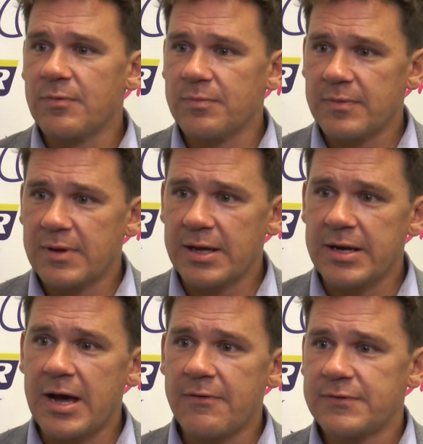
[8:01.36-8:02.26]
them
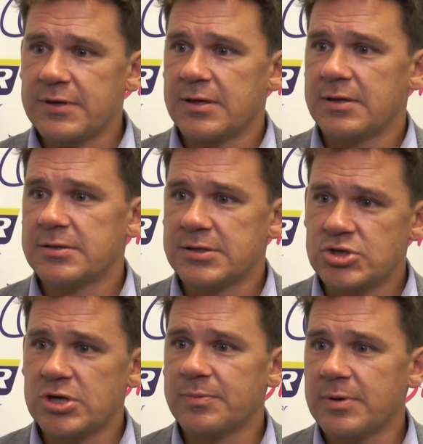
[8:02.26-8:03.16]
enough to, to
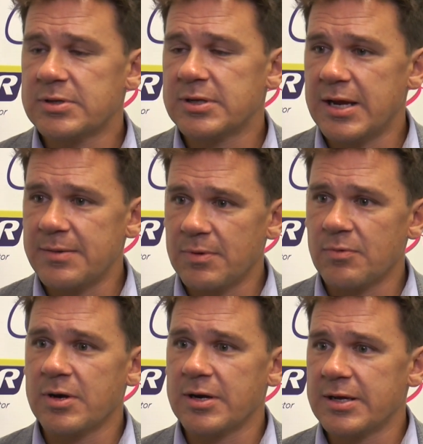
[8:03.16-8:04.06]
cheer about tonight, but
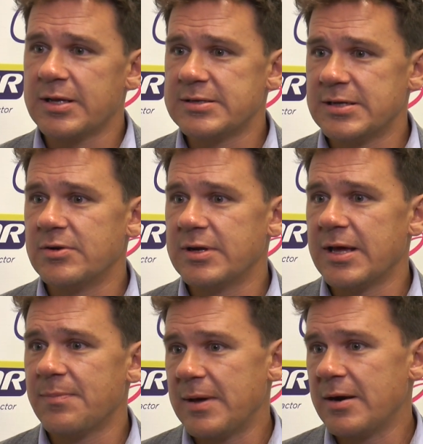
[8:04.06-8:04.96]
we're going to continue to
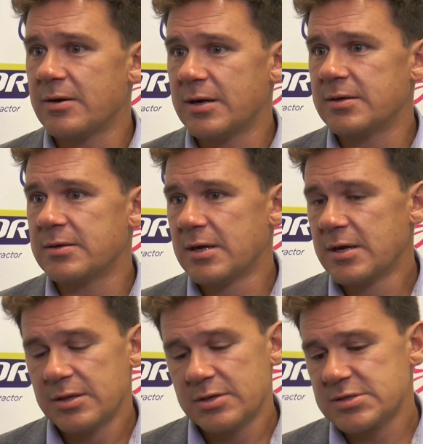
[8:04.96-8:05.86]
get better. And
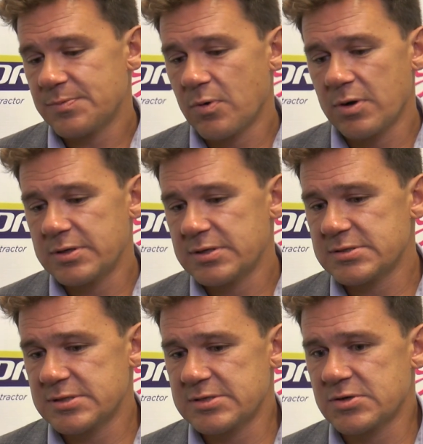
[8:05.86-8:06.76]
their support
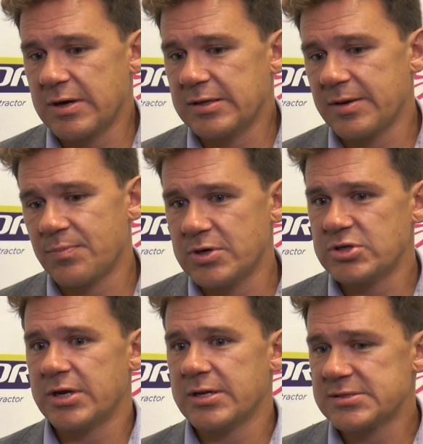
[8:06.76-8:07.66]
is, is, greatly
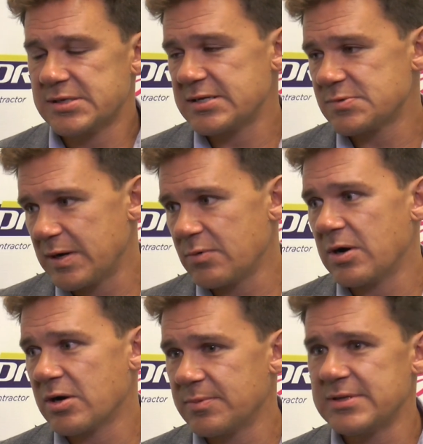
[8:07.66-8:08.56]
appreciated. It's a nice way to
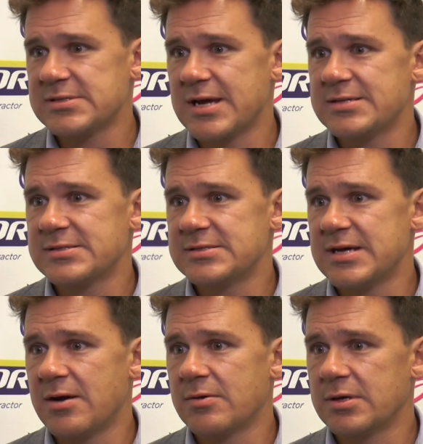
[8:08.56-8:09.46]
welcome these guys to
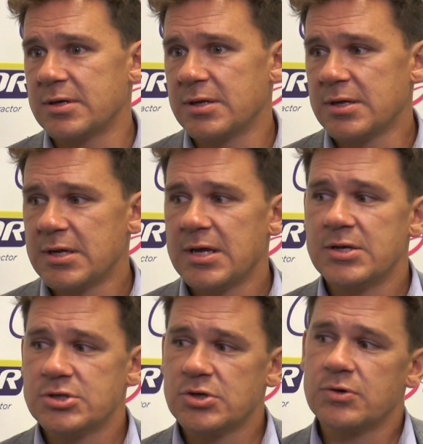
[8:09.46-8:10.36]
town and,
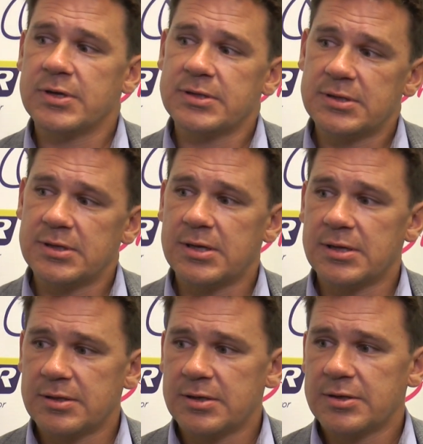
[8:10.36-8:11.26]
and show that
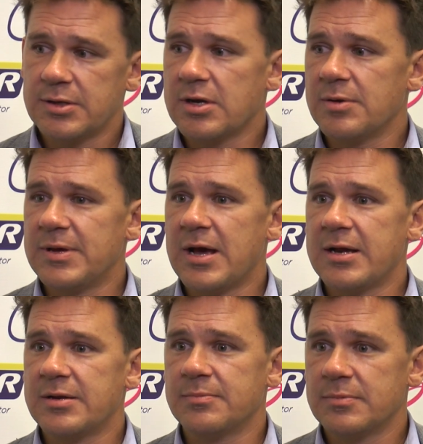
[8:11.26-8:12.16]
uh, they're going to be
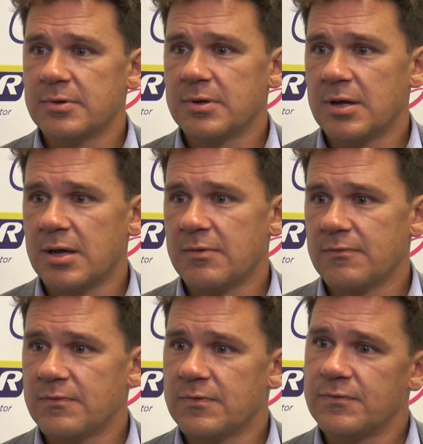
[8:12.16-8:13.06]
behind them uh,
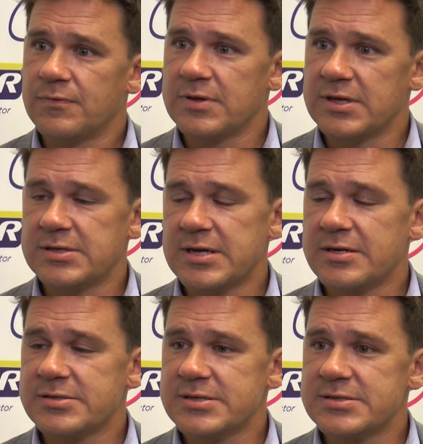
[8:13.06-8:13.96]
for the
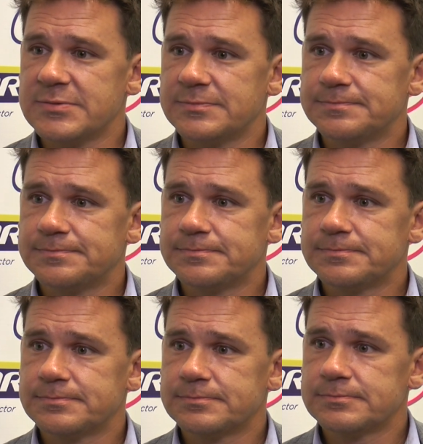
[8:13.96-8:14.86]
entire season.
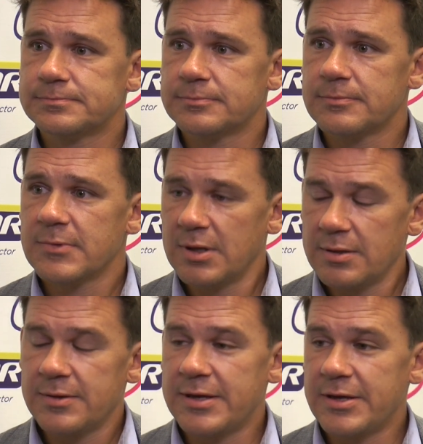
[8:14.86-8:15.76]
Todd, thanks very much.
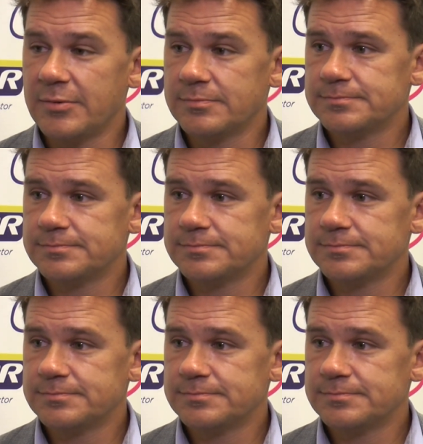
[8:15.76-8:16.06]
Thank you.